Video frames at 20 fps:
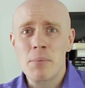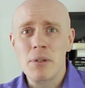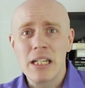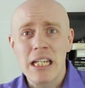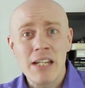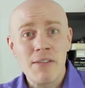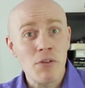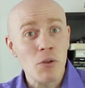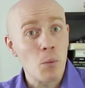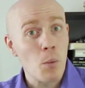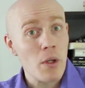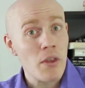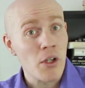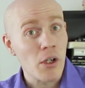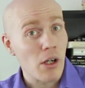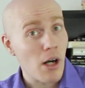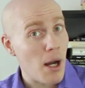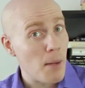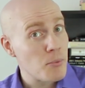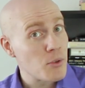but even when
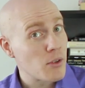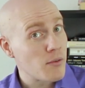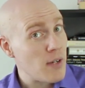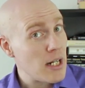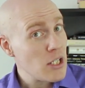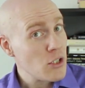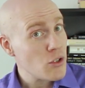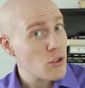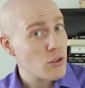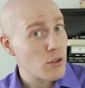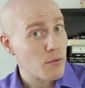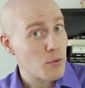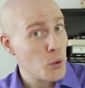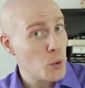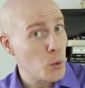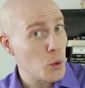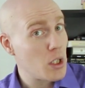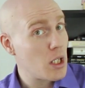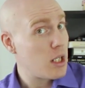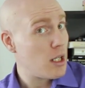there are observations of
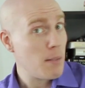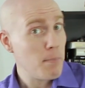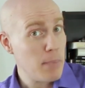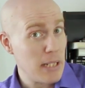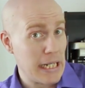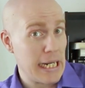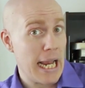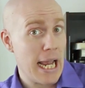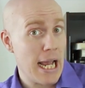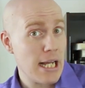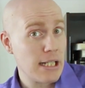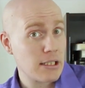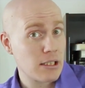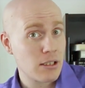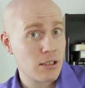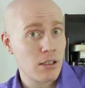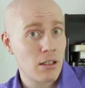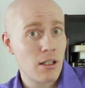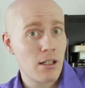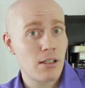cool, clumpy
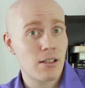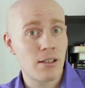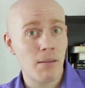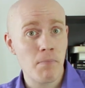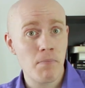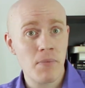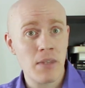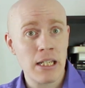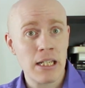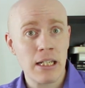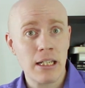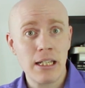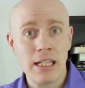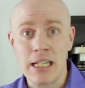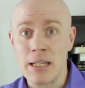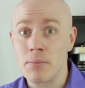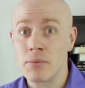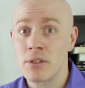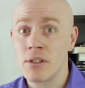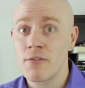gas, something
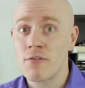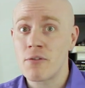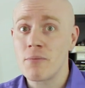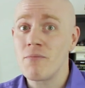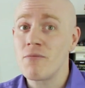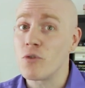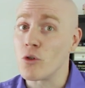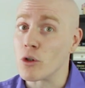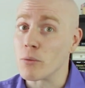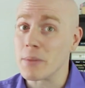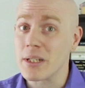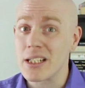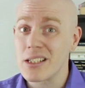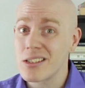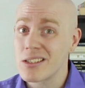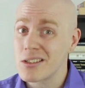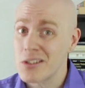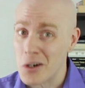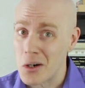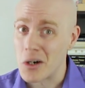keeps it from forming a
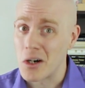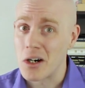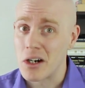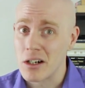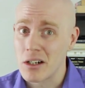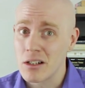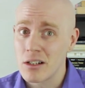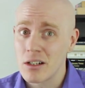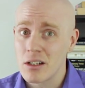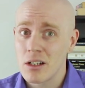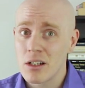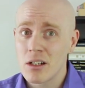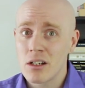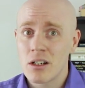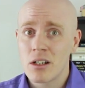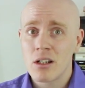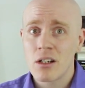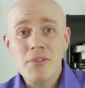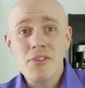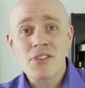star. The
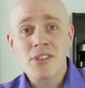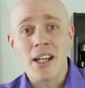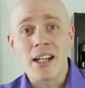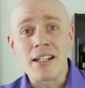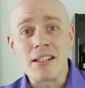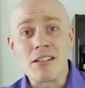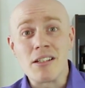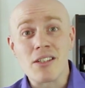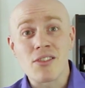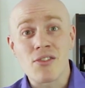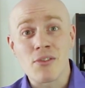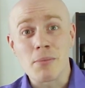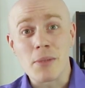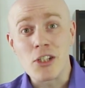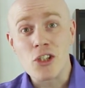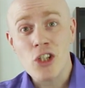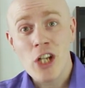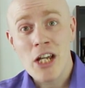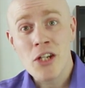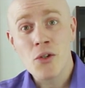team of scientists from
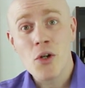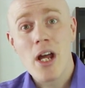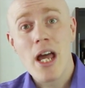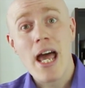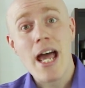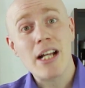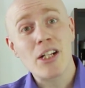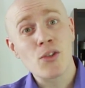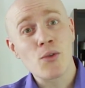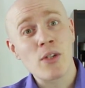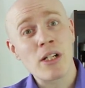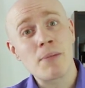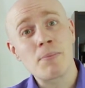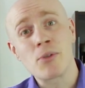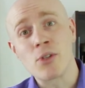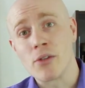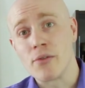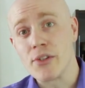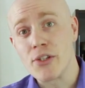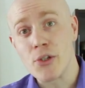the Chandra X-ray
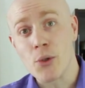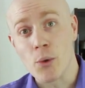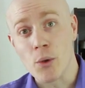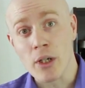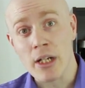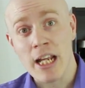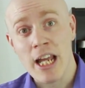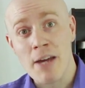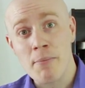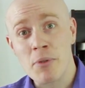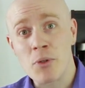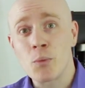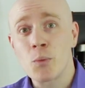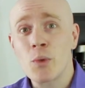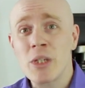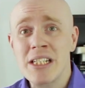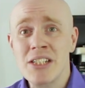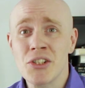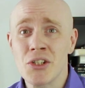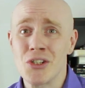Observatory have been
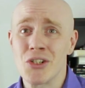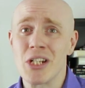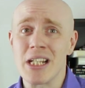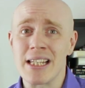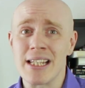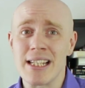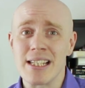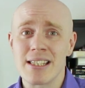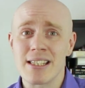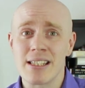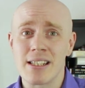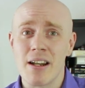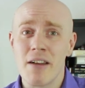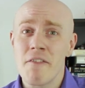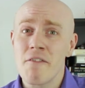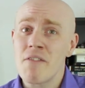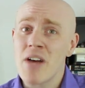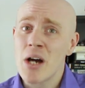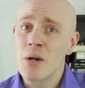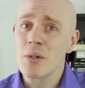researching this and
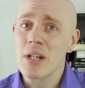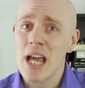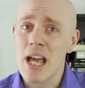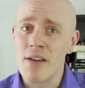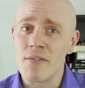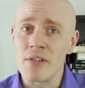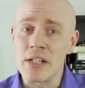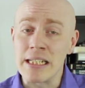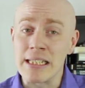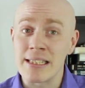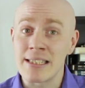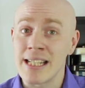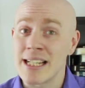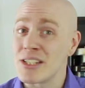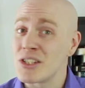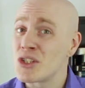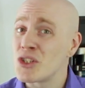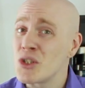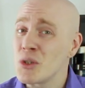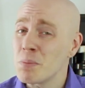have found evidence
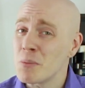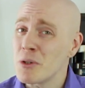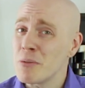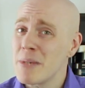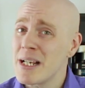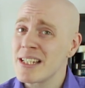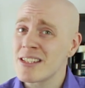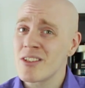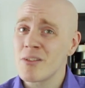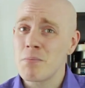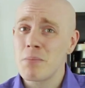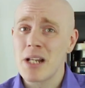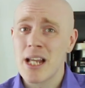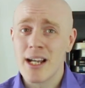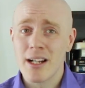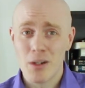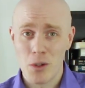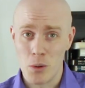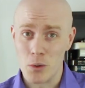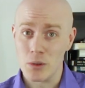that supermassive
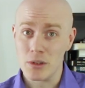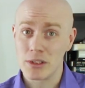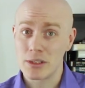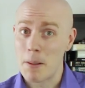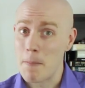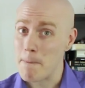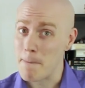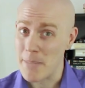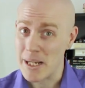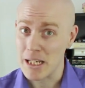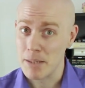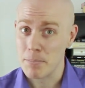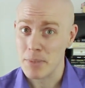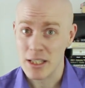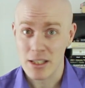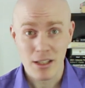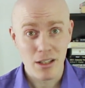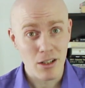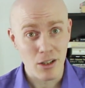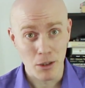black holes may
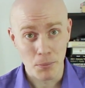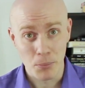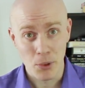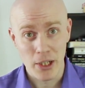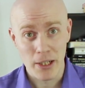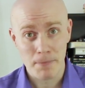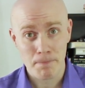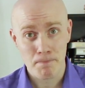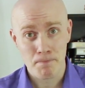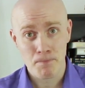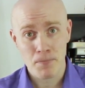be the culprit.